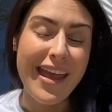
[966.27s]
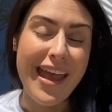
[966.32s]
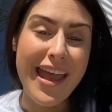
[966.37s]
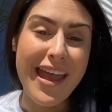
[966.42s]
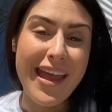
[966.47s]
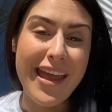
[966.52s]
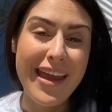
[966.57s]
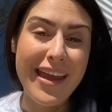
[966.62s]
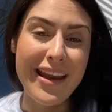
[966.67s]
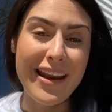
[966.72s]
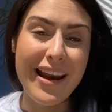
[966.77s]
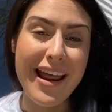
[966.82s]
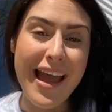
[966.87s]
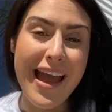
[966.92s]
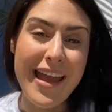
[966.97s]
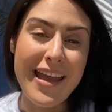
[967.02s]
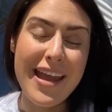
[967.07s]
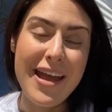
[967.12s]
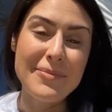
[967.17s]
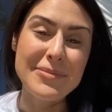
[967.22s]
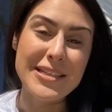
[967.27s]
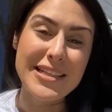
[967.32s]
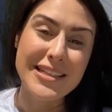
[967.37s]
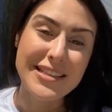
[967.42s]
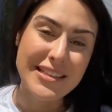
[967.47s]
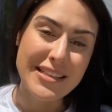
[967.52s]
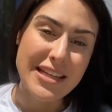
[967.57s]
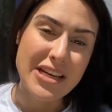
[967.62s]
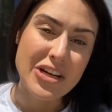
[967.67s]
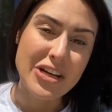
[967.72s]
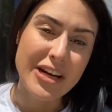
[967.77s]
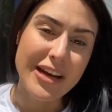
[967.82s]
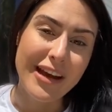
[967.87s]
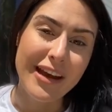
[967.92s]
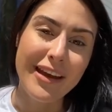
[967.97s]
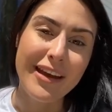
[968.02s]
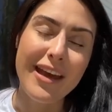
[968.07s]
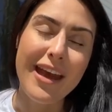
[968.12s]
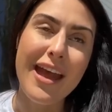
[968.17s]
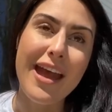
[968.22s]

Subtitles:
and I kept it a secret.